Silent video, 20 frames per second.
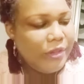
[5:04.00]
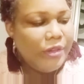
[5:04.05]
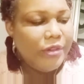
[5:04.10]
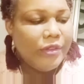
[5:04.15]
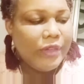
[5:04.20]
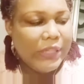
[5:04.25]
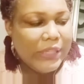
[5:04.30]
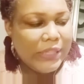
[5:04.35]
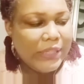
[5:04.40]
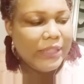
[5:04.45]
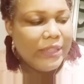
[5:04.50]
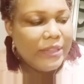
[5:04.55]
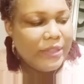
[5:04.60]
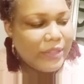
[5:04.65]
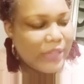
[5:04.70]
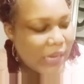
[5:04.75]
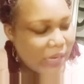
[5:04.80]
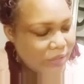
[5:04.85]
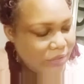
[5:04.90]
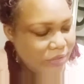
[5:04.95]
the green
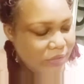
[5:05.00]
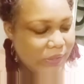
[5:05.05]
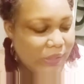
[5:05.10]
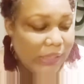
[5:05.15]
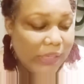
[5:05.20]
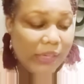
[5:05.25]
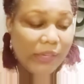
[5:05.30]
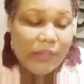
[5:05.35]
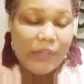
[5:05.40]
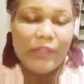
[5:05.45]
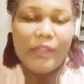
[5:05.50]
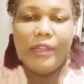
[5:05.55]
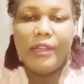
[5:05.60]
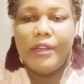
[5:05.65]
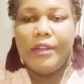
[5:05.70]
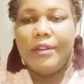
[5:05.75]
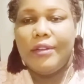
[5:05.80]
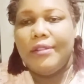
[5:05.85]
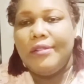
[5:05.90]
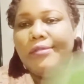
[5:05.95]
is actually in
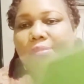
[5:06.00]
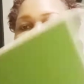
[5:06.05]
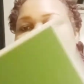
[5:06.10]
here.